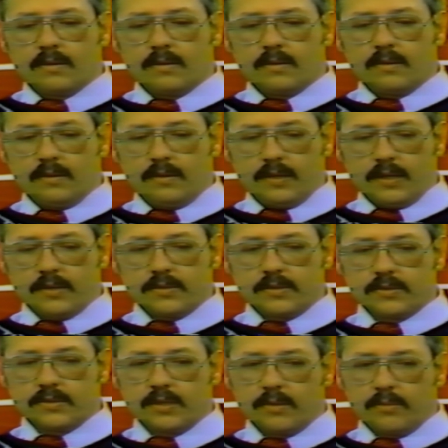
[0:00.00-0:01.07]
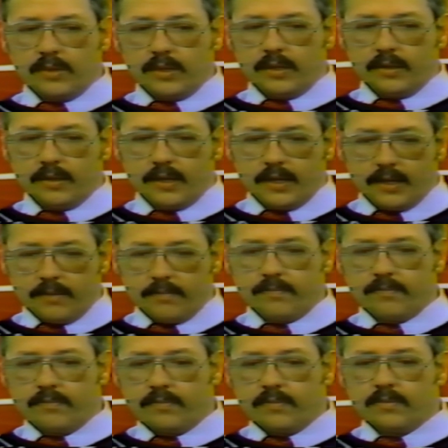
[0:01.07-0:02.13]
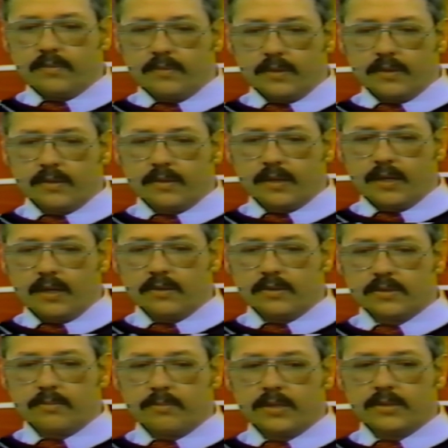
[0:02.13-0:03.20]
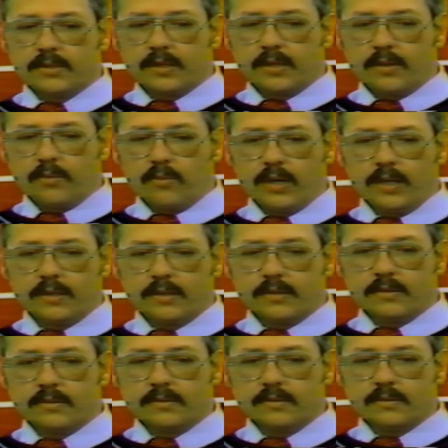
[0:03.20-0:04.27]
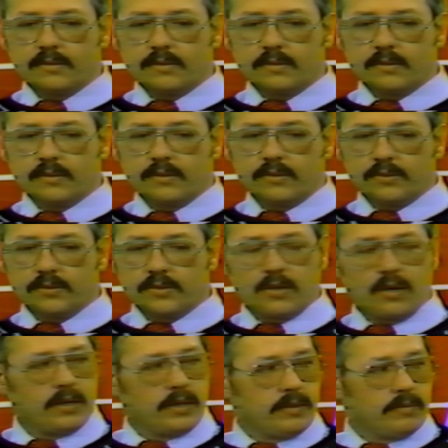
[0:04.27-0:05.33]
Yes, there's going to be, the colors are basically white, your starting